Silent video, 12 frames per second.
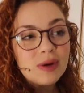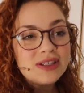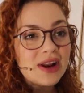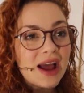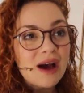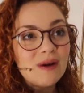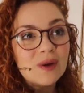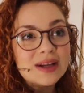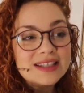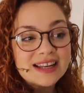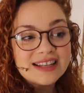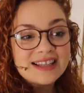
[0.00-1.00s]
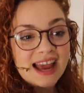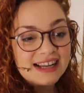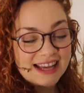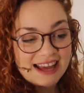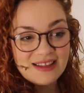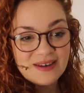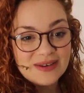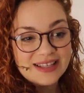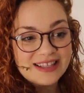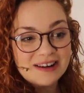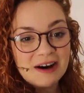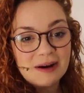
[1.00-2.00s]
I don't know how long it's gonna take to get the
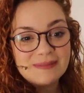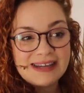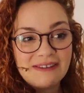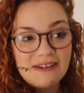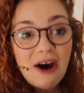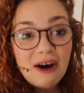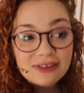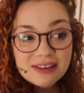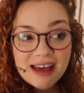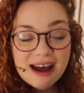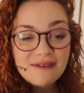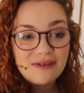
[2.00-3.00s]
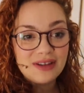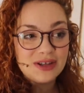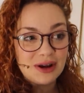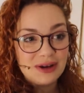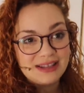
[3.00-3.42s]
audience to calm down after that for the show